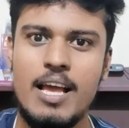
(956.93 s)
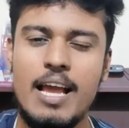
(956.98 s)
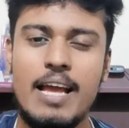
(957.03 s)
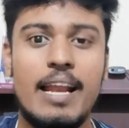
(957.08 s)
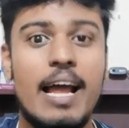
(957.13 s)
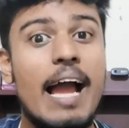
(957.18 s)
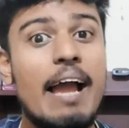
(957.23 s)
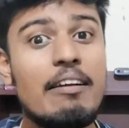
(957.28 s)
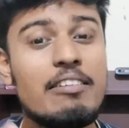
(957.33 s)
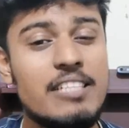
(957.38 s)

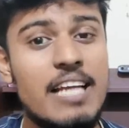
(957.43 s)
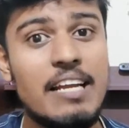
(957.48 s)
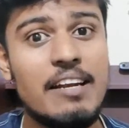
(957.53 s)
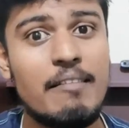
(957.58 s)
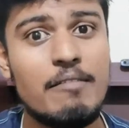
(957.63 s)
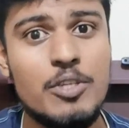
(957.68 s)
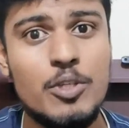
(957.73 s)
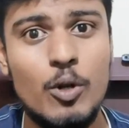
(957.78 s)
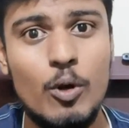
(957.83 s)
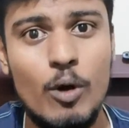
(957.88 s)
And I
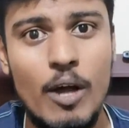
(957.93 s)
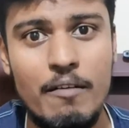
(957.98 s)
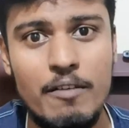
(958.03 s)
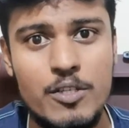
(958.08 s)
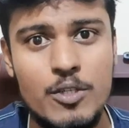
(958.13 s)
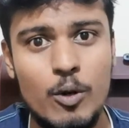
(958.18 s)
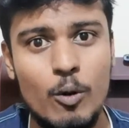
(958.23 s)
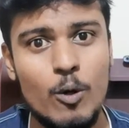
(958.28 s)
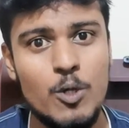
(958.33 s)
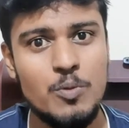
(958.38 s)
was
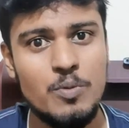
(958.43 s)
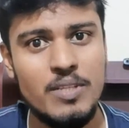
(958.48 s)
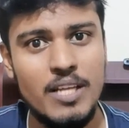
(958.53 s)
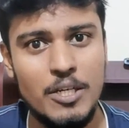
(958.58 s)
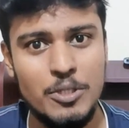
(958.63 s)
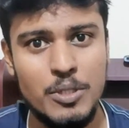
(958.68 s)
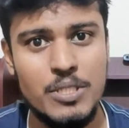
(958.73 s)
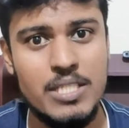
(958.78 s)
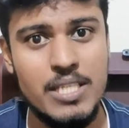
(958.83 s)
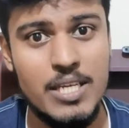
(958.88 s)
close with
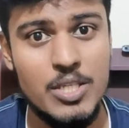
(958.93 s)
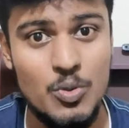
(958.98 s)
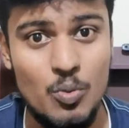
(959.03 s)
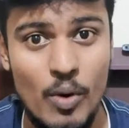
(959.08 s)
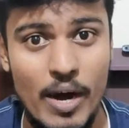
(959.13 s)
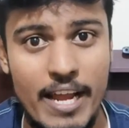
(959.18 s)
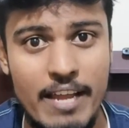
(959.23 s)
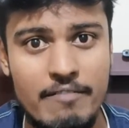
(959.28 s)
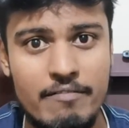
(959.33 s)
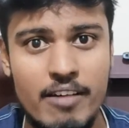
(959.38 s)
Ashwat sir's
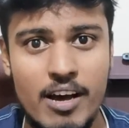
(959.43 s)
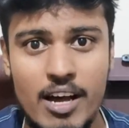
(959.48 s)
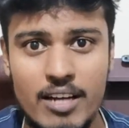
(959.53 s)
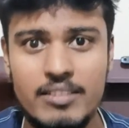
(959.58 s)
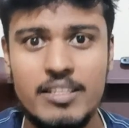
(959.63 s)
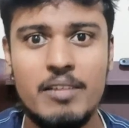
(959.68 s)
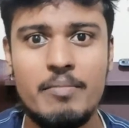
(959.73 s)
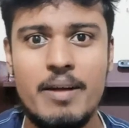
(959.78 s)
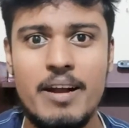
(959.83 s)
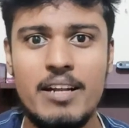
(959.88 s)
wife,
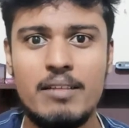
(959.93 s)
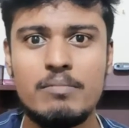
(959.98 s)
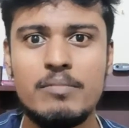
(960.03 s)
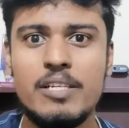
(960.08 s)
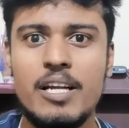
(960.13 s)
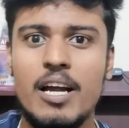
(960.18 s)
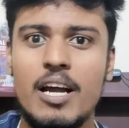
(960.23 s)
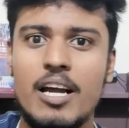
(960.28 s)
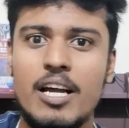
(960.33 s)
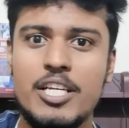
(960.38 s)
Ardra
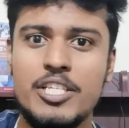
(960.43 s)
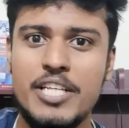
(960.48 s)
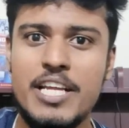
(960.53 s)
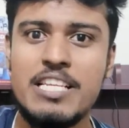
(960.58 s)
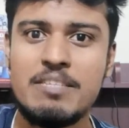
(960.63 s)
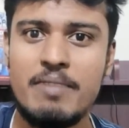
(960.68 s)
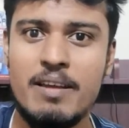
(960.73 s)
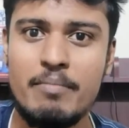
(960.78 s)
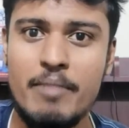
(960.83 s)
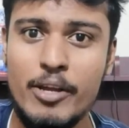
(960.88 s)
madam.
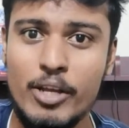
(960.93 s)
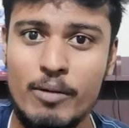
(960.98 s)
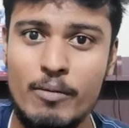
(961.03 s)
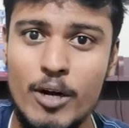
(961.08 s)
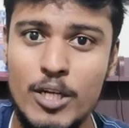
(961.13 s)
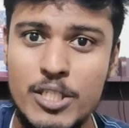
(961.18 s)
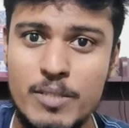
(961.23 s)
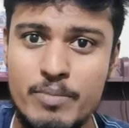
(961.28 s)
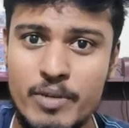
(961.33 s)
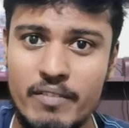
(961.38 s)
She's my
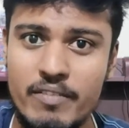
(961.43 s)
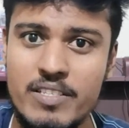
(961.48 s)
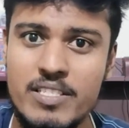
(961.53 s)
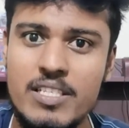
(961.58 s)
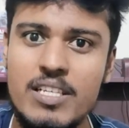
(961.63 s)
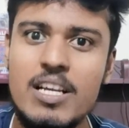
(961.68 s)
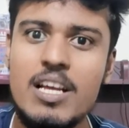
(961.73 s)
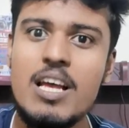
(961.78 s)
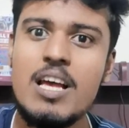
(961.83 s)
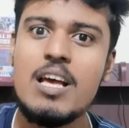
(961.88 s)
microbiology
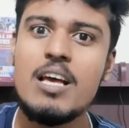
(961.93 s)
professor.